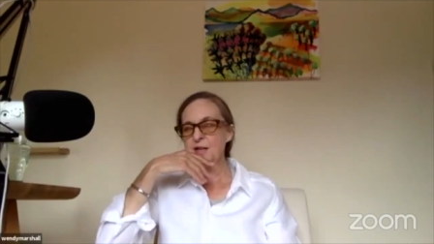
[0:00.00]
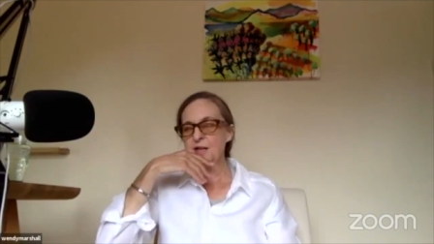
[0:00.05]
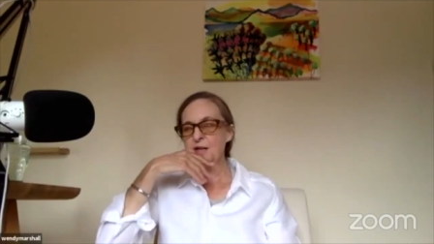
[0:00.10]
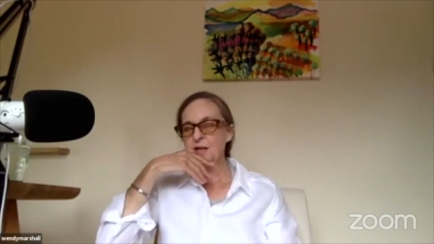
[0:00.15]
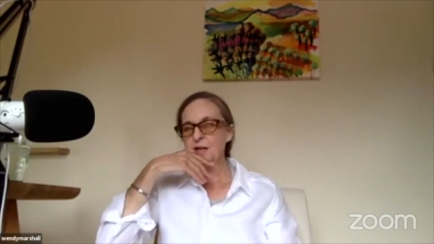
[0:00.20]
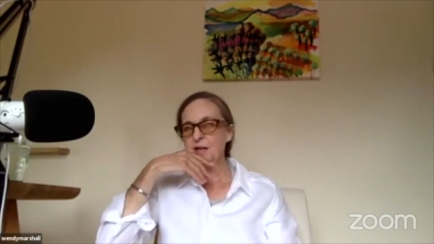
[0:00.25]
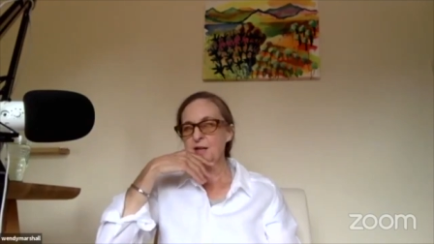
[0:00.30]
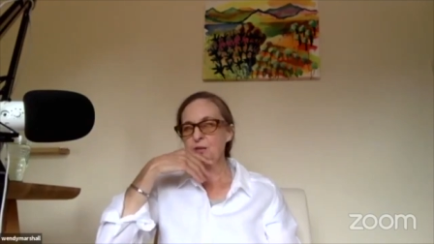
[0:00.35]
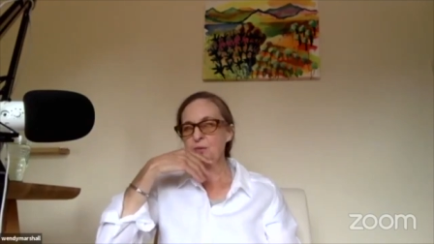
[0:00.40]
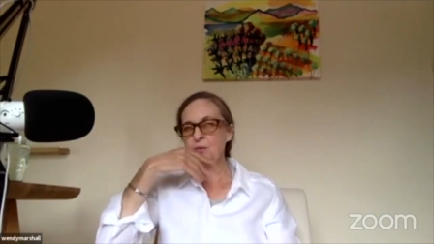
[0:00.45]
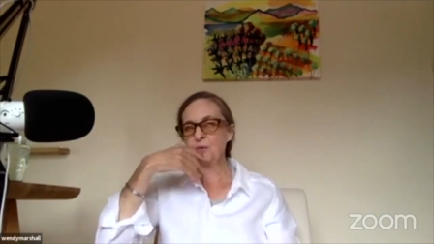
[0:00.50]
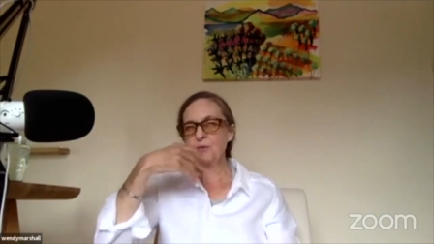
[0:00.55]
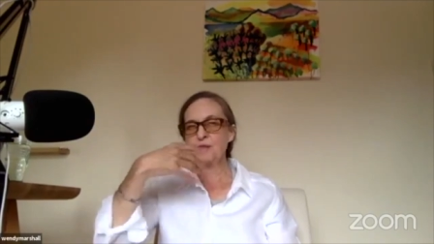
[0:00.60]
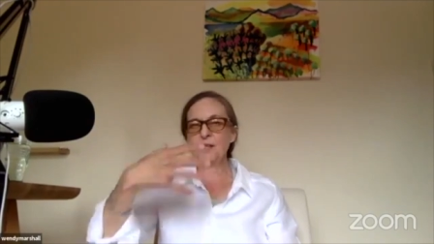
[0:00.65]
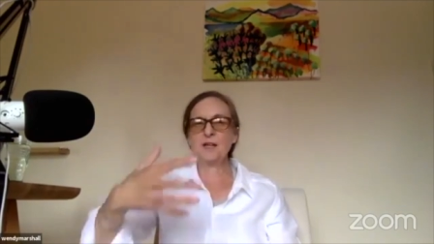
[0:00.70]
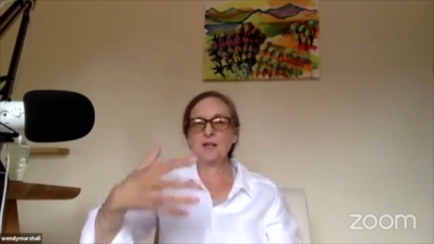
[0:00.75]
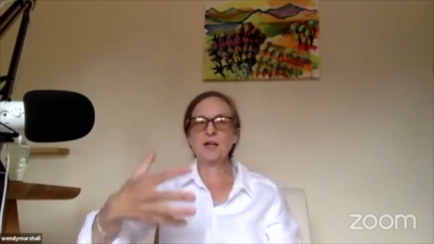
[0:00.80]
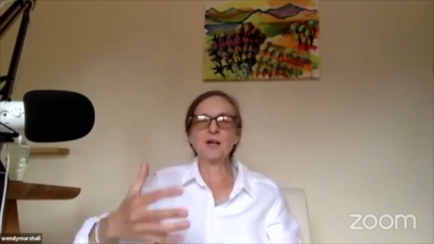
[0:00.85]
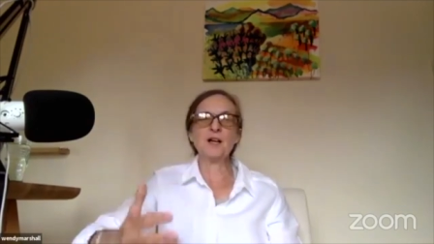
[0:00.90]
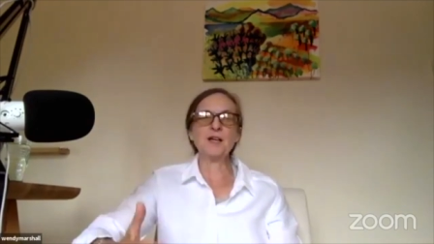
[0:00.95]
I
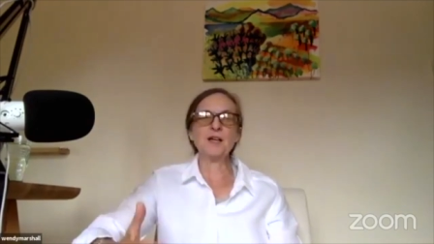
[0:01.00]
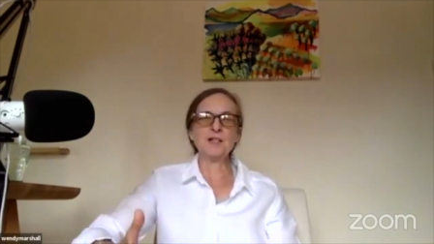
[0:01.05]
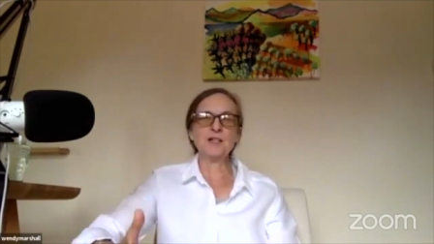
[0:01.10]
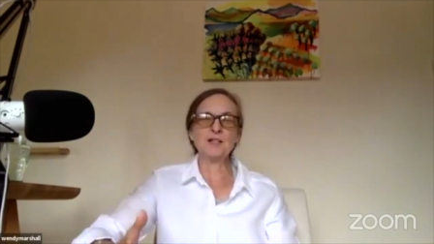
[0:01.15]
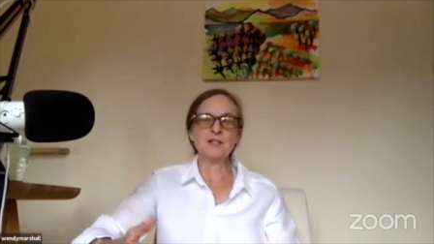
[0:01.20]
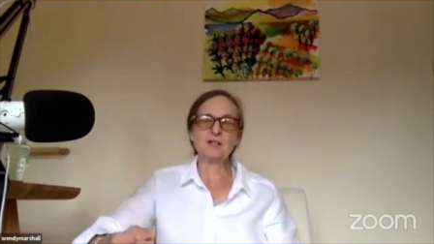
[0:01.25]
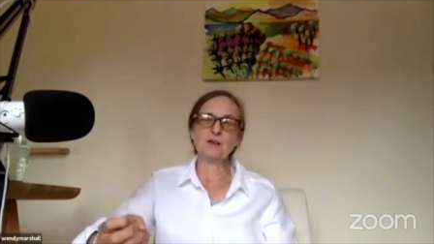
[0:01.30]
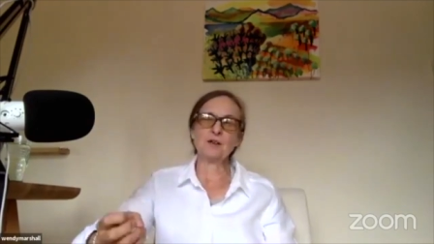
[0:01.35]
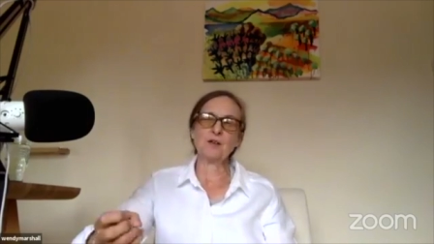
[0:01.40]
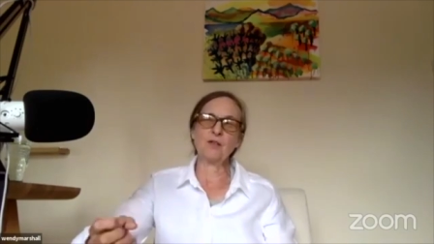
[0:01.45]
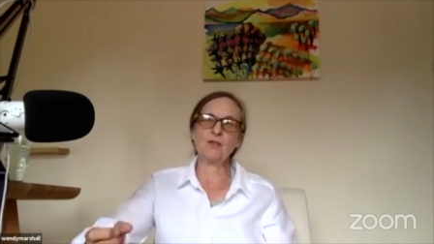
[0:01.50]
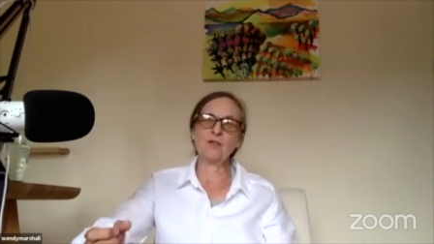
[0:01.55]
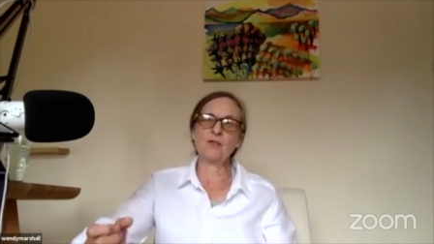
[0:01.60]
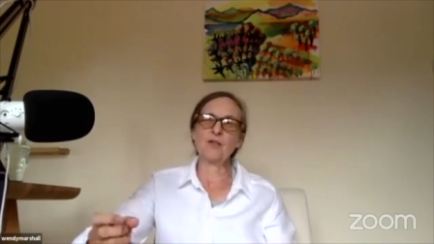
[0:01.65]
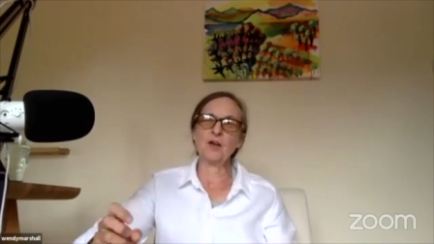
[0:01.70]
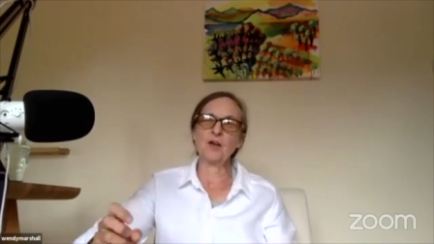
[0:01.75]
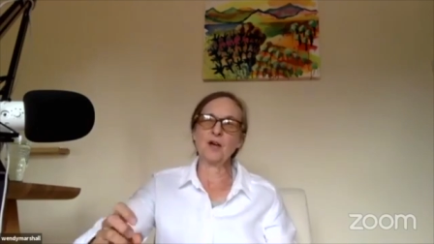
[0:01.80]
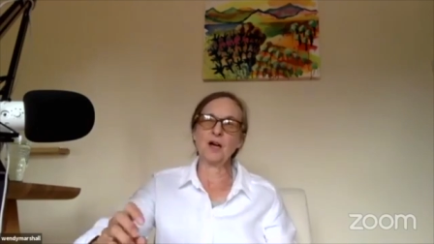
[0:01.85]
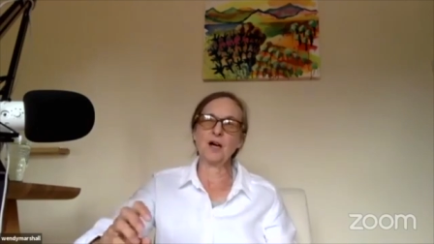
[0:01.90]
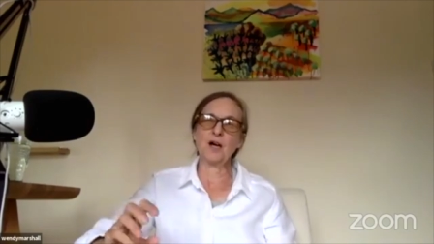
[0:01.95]
realized
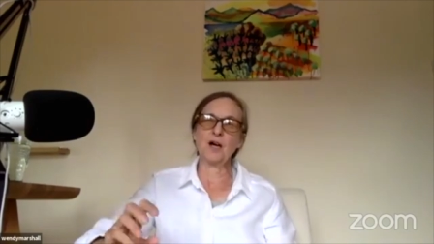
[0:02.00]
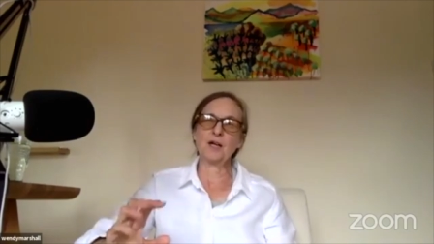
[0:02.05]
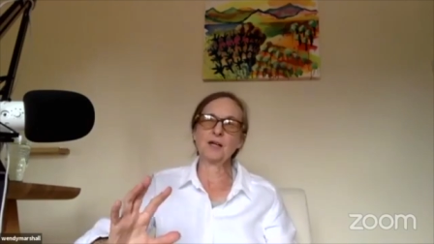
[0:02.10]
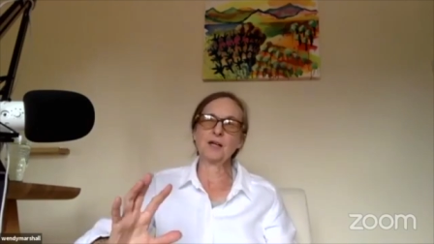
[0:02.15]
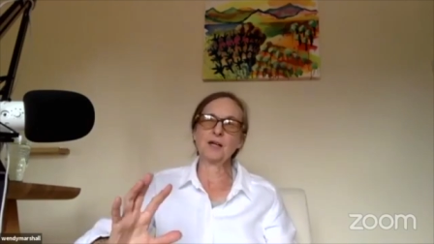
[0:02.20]
that I